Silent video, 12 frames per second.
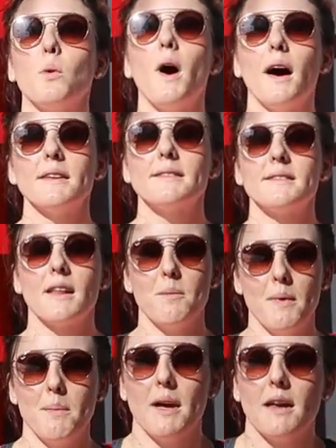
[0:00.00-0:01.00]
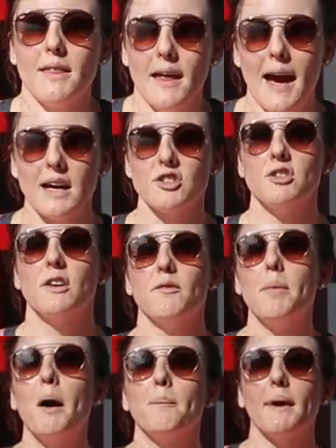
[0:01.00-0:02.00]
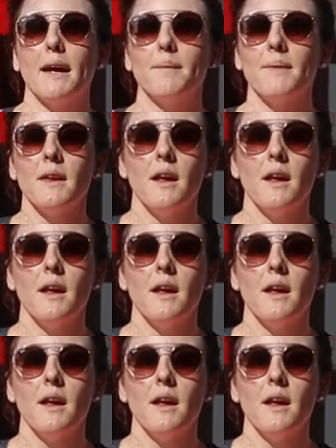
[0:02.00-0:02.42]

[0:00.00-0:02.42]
squats that mimic the action of pumping.